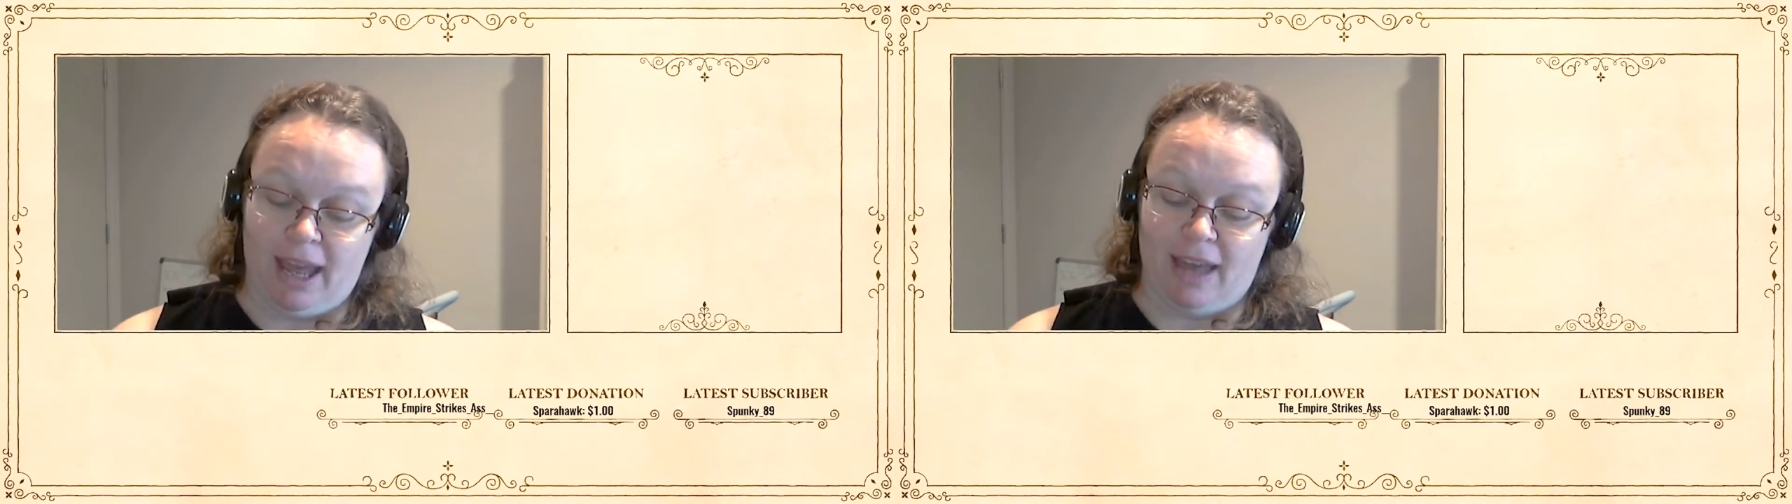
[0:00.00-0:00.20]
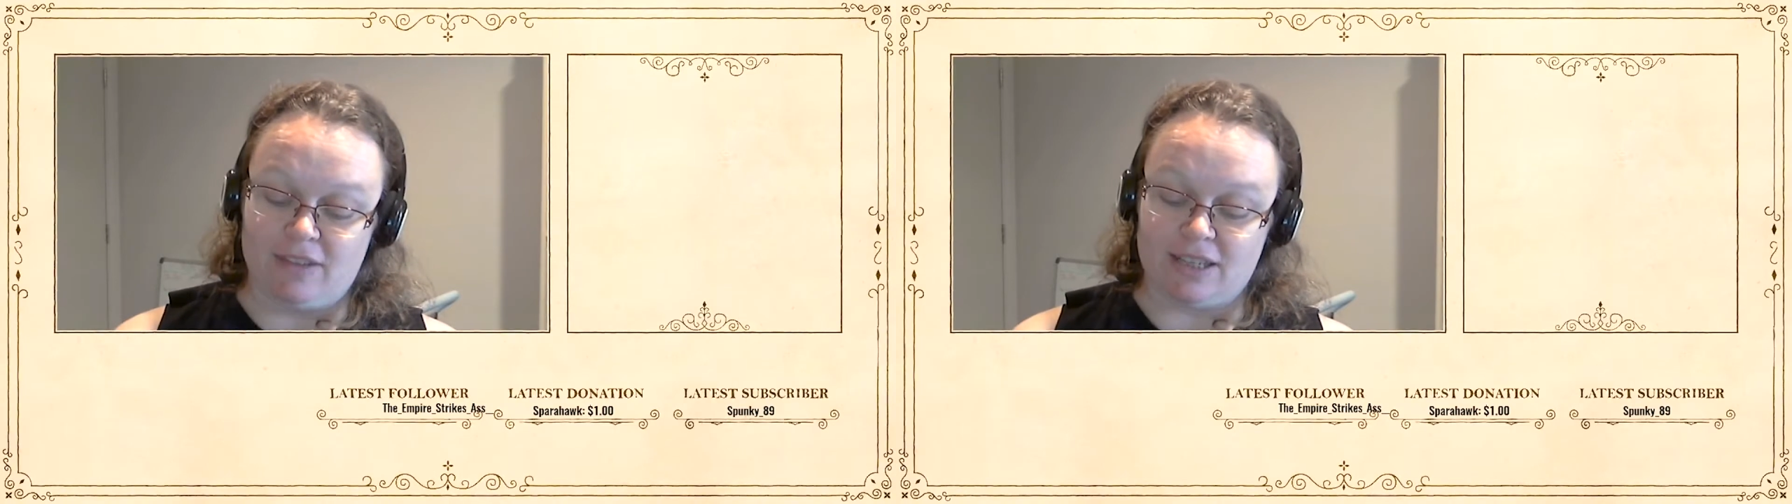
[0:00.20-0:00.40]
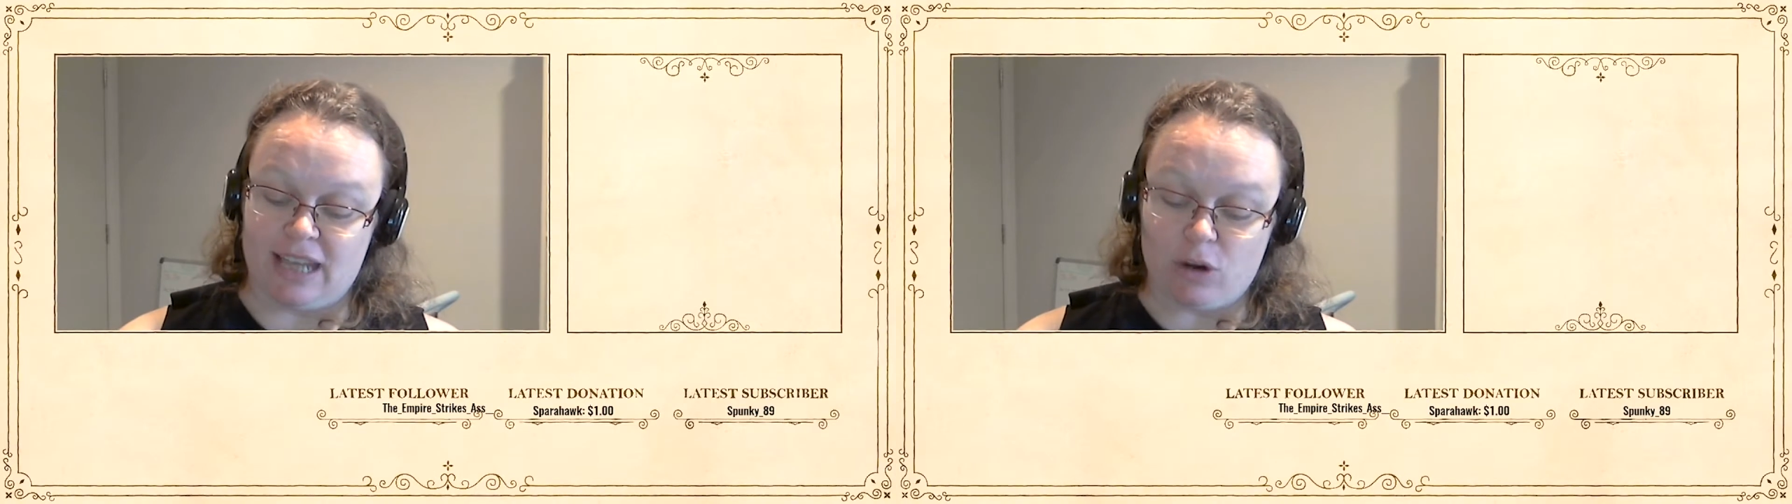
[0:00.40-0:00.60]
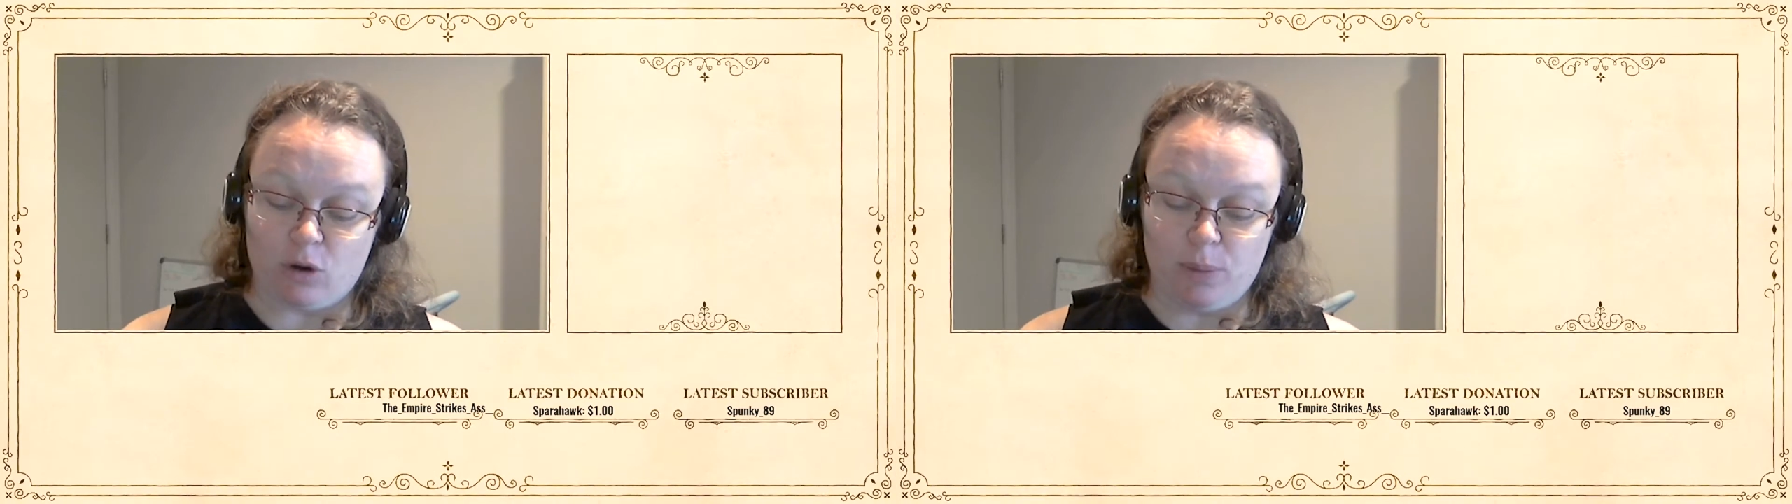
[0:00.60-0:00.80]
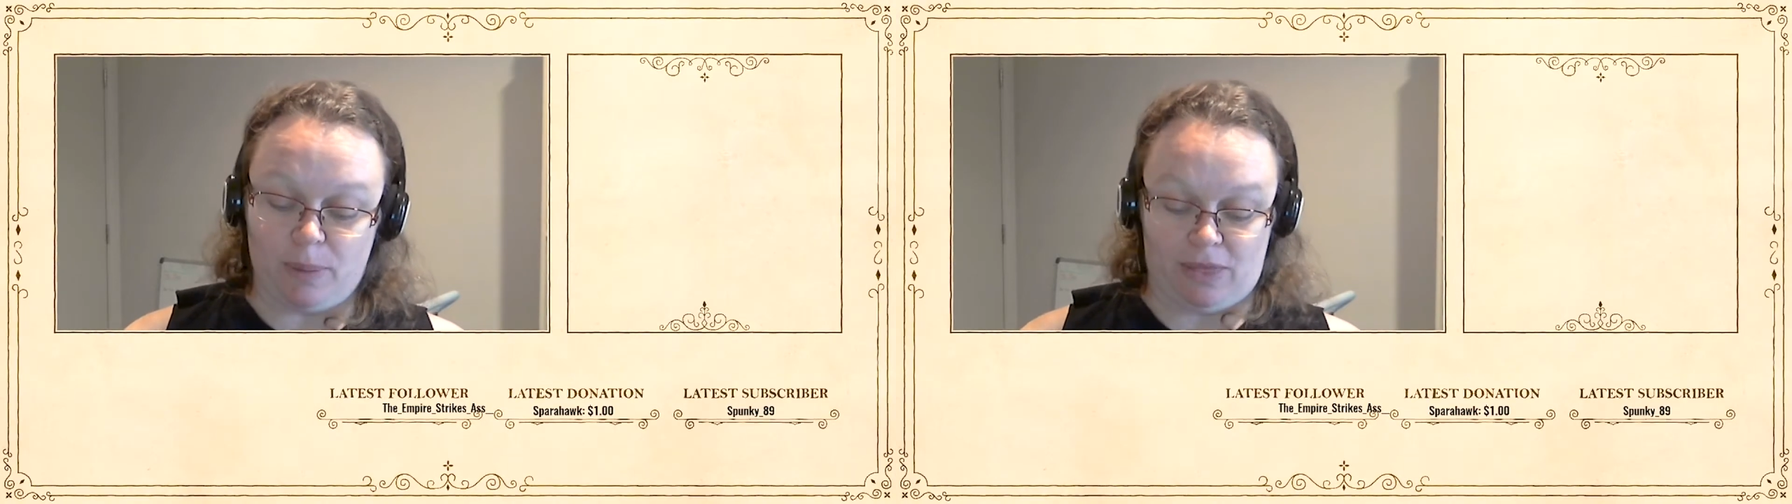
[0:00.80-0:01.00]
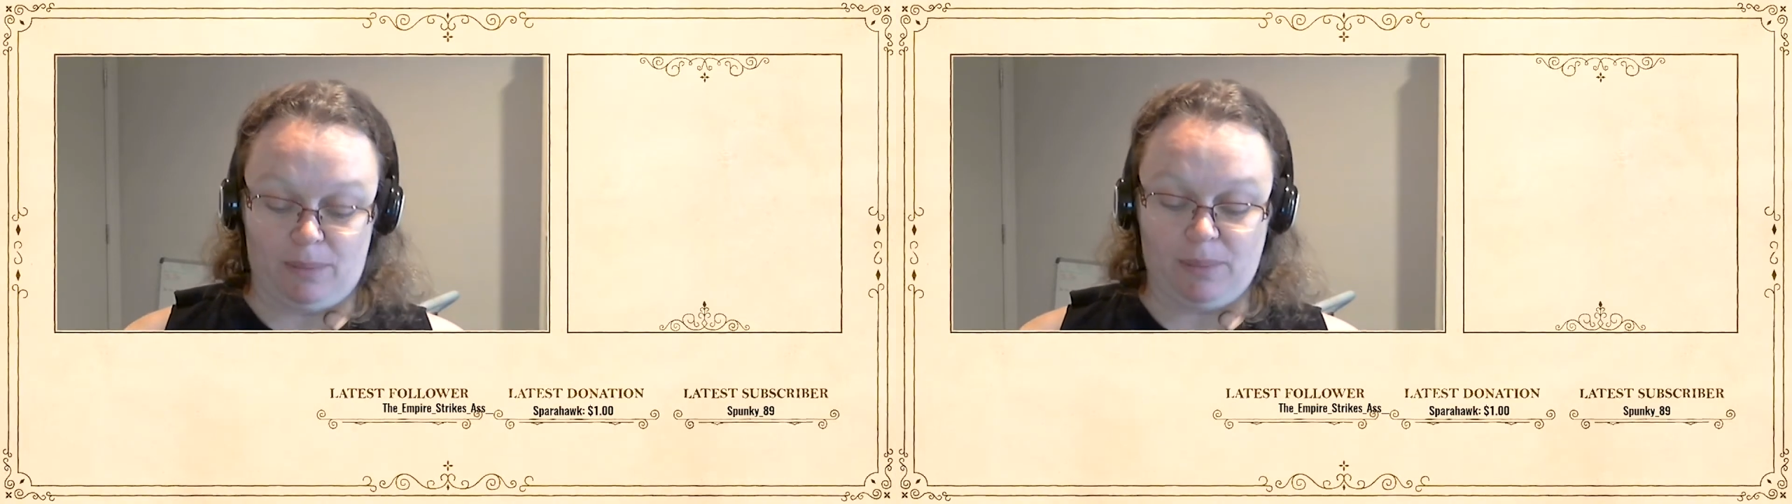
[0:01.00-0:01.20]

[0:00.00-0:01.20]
and the Scarecrow bent them